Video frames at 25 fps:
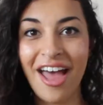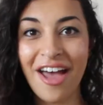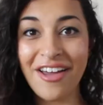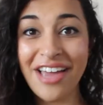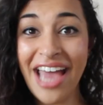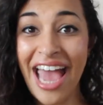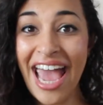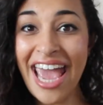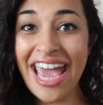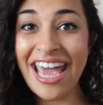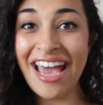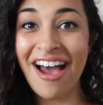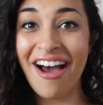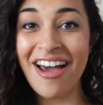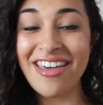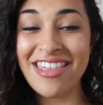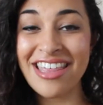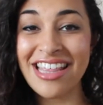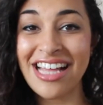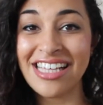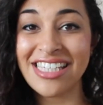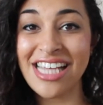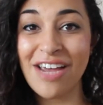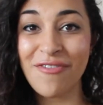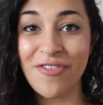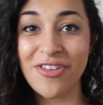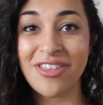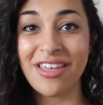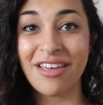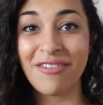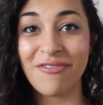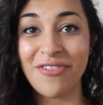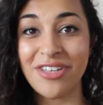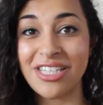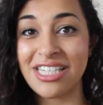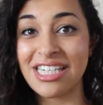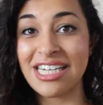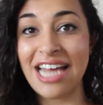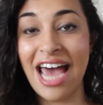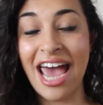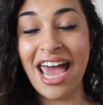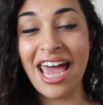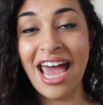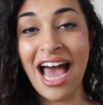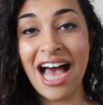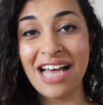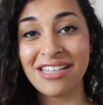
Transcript: Okay, I think that's everything for today.